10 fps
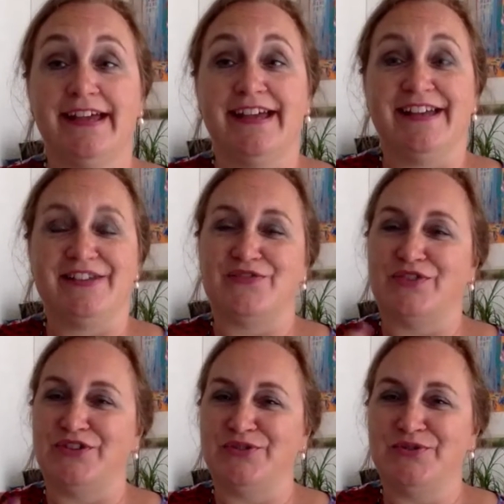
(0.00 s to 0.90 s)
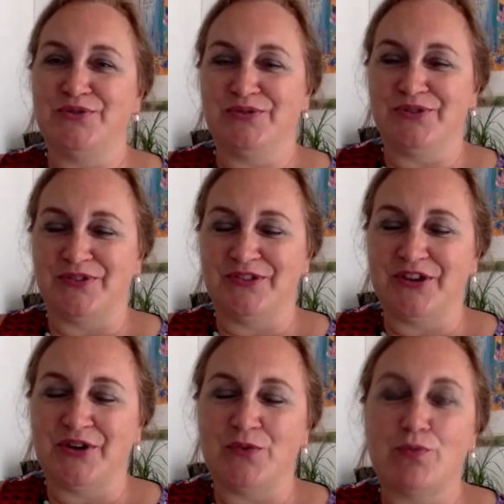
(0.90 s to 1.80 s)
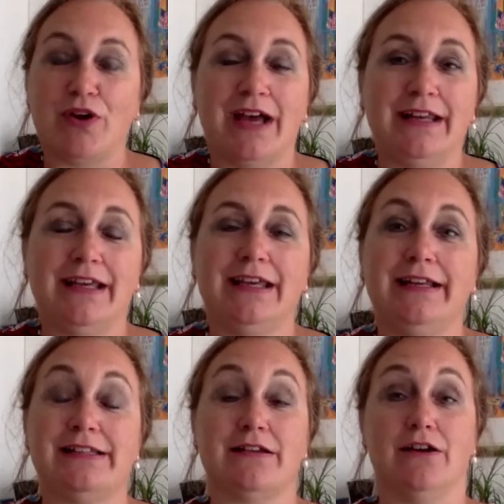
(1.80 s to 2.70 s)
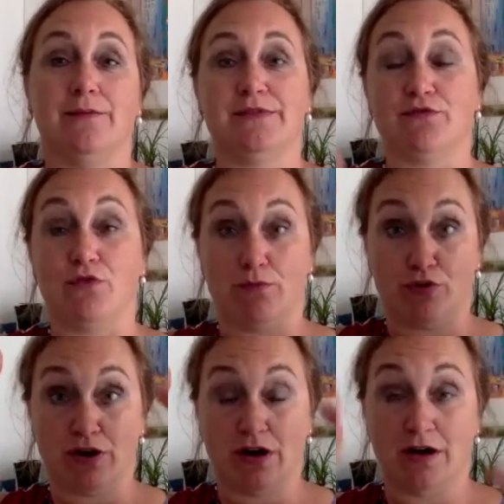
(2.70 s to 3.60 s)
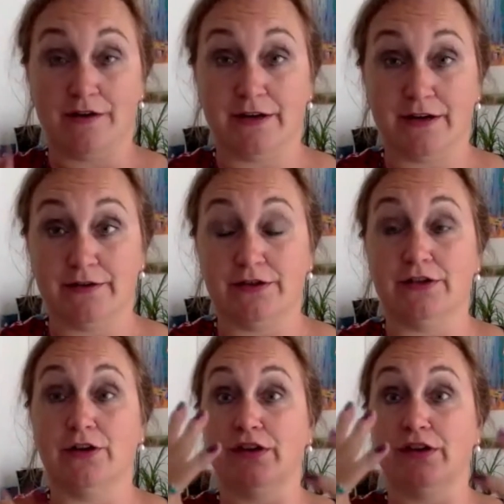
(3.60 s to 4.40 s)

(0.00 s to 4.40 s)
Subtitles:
So for you who don't know, pranic healing comes from prana, the